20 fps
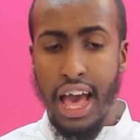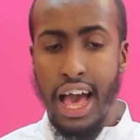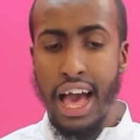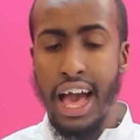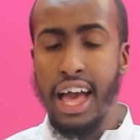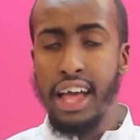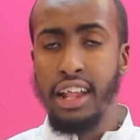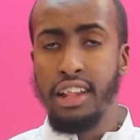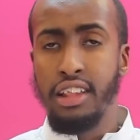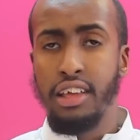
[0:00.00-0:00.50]

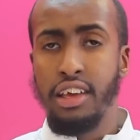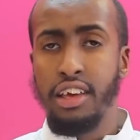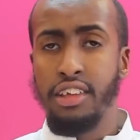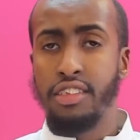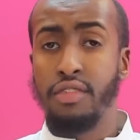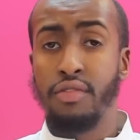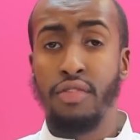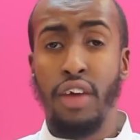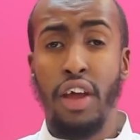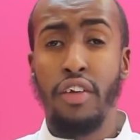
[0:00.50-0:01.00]
And
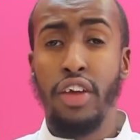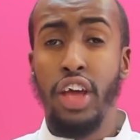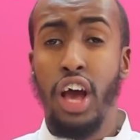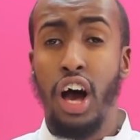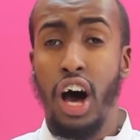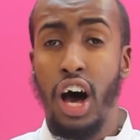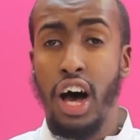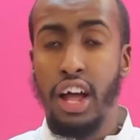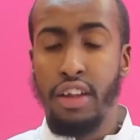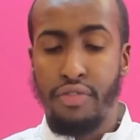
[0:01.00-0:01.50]
it's very
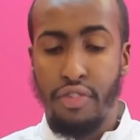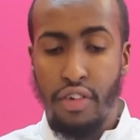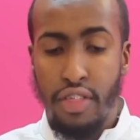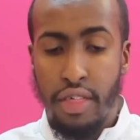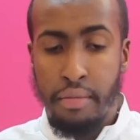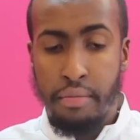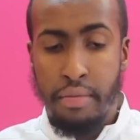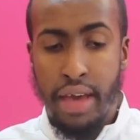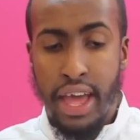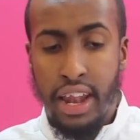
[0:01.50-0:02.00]
hard for
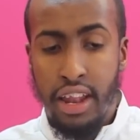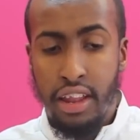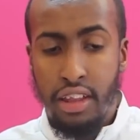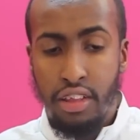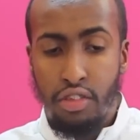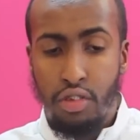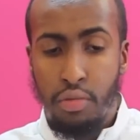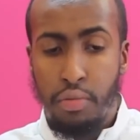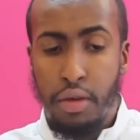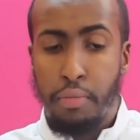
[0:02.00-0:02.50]
the men
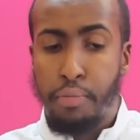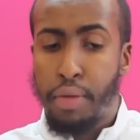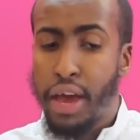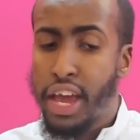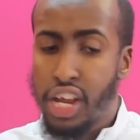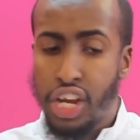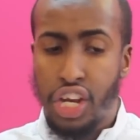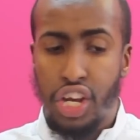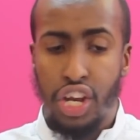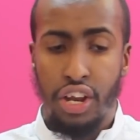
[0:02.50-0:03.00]
to be
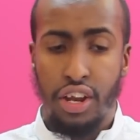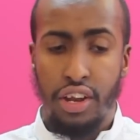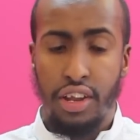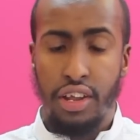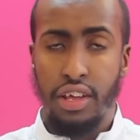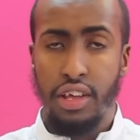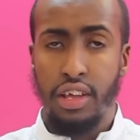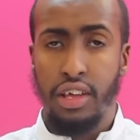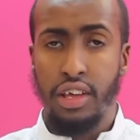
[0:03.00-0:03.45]
patient